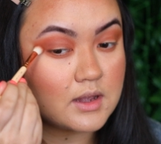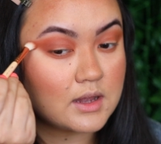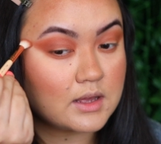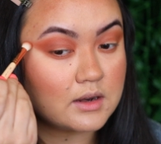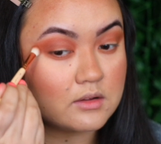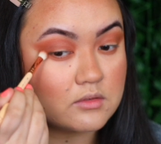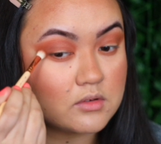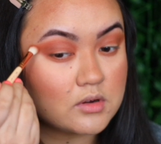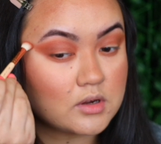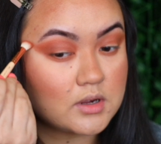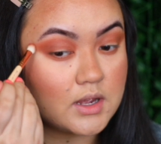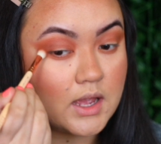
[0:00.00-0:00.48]

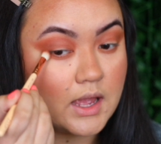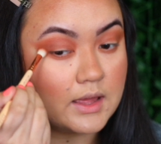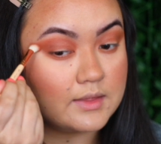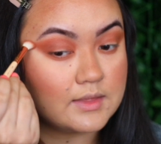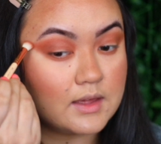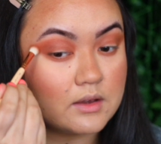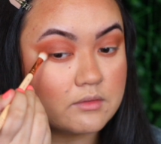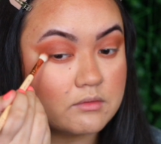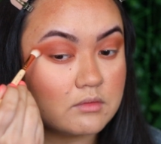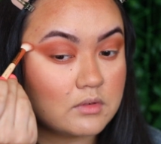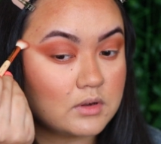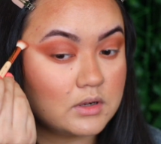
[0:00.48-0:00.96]
kind of create
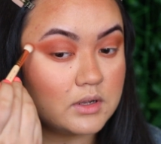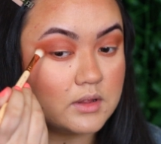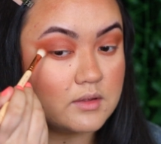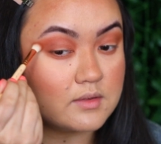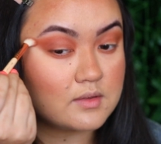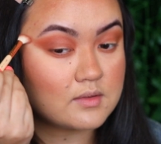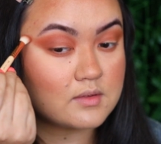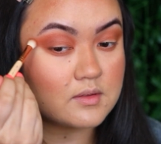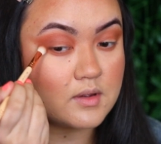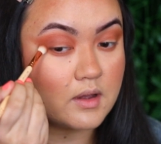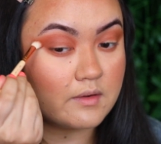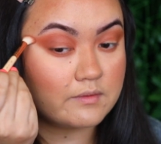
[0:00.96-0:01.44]
that really
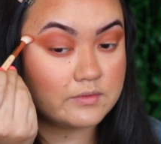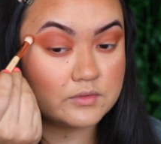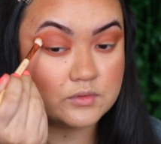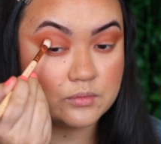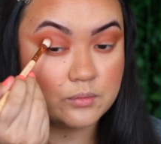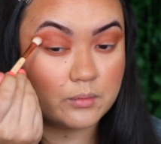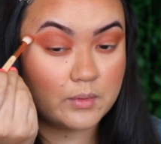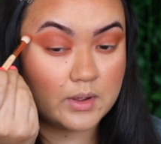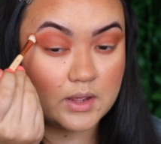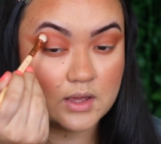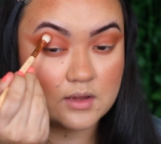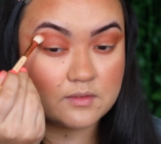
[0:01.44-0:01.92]
soft
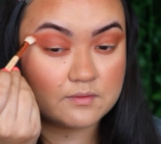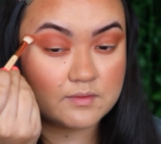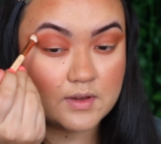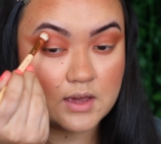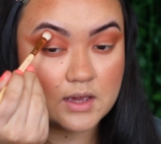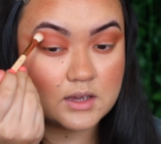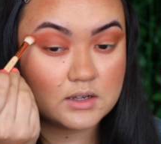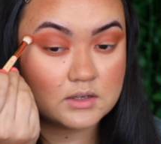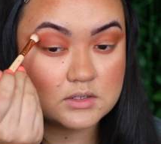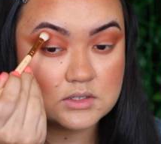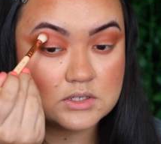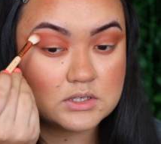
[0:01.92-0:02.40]
wing
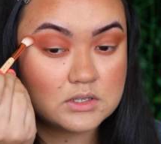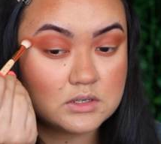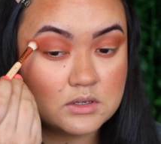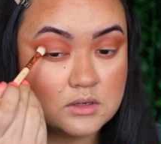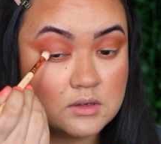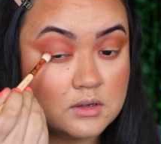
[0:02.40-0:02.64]
effect.